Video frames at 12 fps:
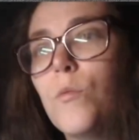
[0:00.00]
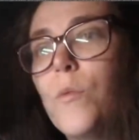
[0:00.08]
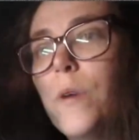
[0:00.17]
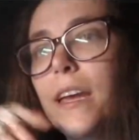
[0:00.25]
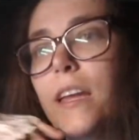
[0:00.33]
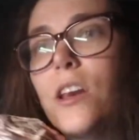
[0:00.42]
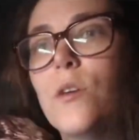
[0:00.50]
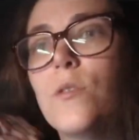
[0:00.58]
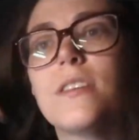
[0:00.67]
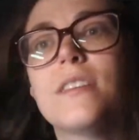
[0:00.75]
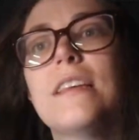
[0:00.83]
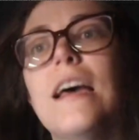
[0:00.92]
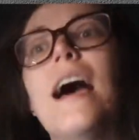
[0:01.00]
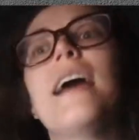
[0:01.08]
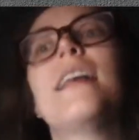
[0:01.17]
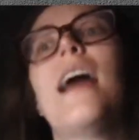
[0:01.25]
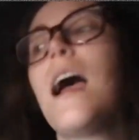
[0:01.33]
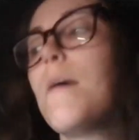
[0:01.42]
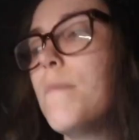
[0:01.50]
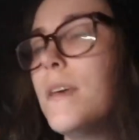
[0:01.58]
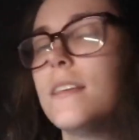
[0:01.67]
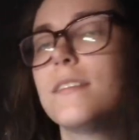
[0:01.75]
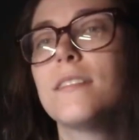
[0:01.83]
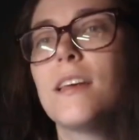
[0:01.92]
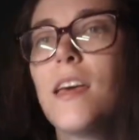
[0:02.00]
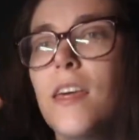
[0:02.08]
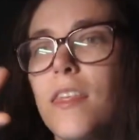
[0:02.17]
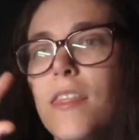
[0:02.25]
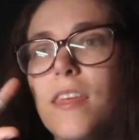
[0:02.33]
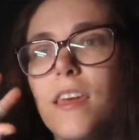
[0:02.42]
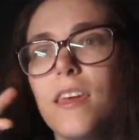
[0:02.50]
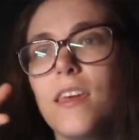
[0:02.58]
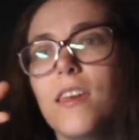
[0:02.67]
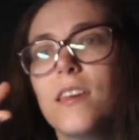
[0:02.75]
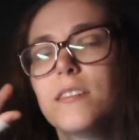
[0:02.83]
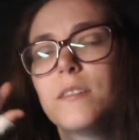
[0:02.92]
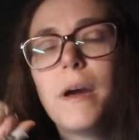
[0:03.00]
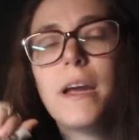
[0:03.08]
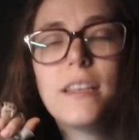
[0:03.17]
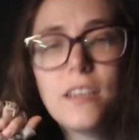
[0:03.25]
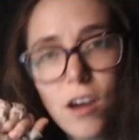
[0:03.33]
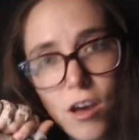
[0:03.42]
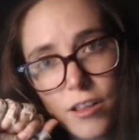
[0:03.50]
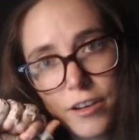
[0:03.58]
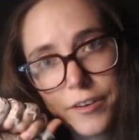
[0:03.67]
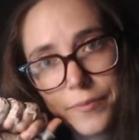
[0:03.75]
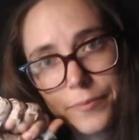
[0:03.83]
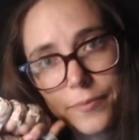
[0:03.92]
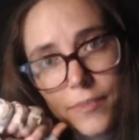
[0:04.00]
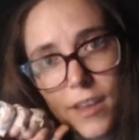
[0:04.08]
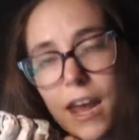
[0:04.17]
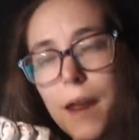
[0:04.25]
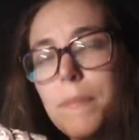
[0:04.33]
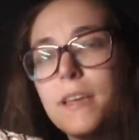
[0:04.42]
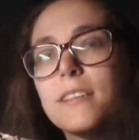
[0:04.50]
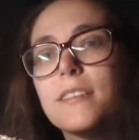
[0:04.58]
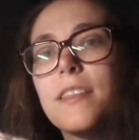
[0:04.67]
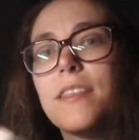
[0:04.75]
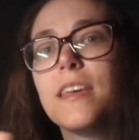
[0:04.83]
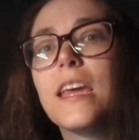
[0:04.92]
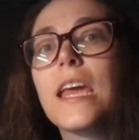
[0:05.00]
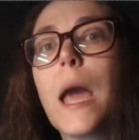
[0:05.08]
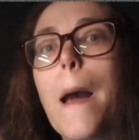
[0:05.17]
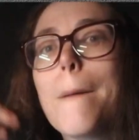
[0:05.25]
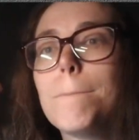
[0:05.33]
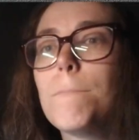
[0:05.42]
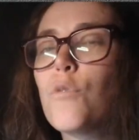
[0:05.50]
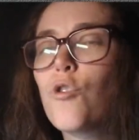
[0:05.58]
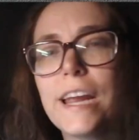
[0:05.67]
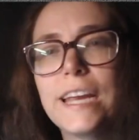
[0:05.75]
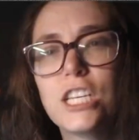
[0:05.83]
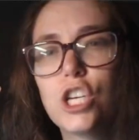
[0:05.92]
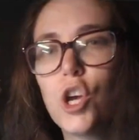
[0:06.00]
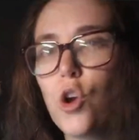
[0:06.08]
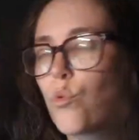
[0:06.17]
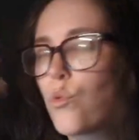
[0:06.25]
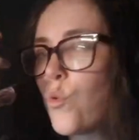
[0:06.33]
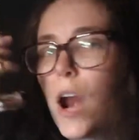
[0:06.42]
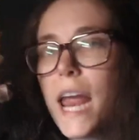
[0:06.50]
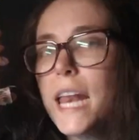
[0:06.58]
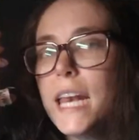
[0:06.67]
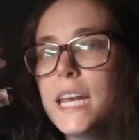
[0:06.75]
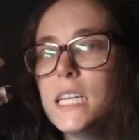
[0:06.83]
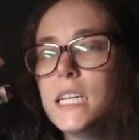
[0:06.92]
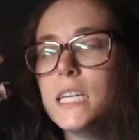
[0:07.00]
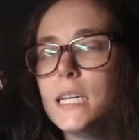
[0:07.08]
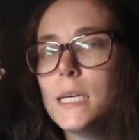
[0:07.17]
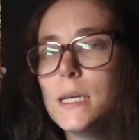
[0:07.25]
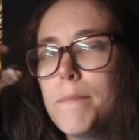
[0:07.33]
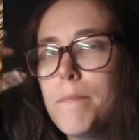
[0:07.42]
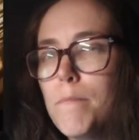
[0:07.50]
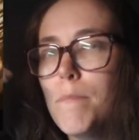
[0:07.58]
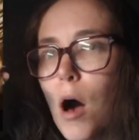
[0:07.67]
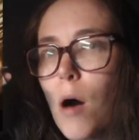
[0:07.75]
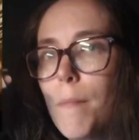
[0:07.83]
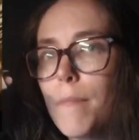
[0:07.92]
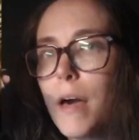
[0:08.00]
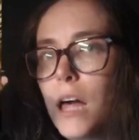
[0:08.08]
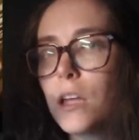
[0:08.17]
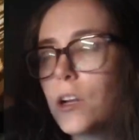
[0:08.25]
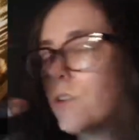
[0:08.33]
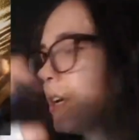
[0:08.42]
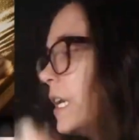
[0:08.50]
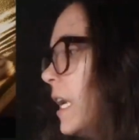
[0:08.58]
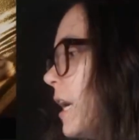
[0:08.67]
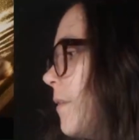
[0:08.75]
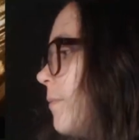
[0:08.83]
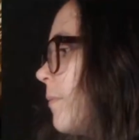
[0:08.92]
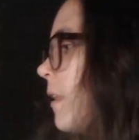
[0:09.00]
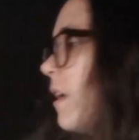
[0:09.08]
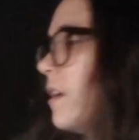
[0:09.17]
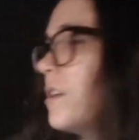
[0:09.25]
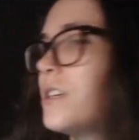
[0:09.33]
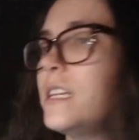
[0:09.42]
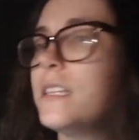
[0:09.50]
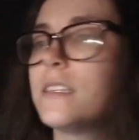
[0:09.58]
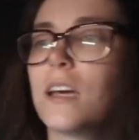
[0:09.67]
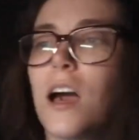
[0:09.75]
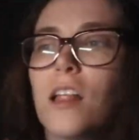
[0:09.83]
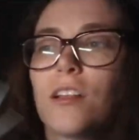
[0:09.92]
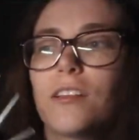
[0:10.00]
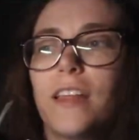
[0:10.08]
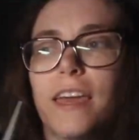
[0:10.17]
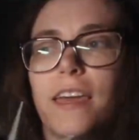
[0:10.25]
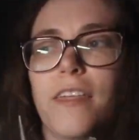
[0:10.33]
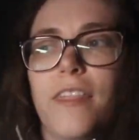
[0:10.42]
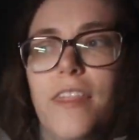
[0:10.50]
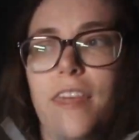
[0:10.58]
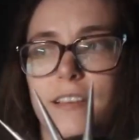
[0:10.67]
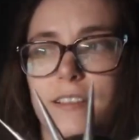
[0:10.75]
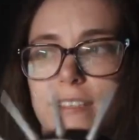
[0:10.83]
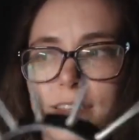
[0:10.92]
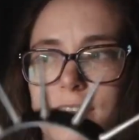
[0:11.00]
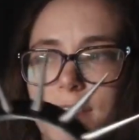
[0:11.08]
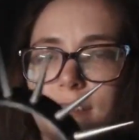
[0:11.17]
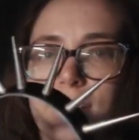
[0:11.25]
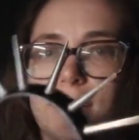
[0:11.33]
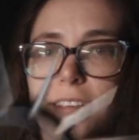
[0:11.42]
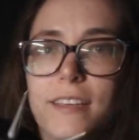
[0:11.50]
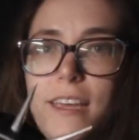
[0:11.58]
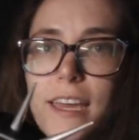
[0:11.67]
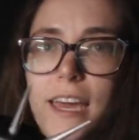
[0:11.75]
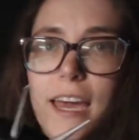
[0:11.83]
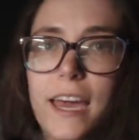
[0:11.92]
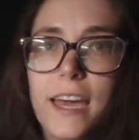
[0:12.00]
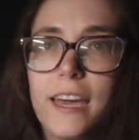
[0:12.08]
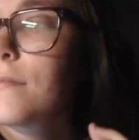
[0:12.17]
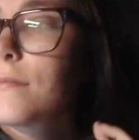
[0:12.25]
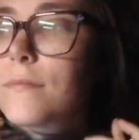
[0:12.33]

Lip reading: Wig and nose aside, I miss the spiked collar, and I miss the bright red bomb ballerina. She needs a collar like this. Okay?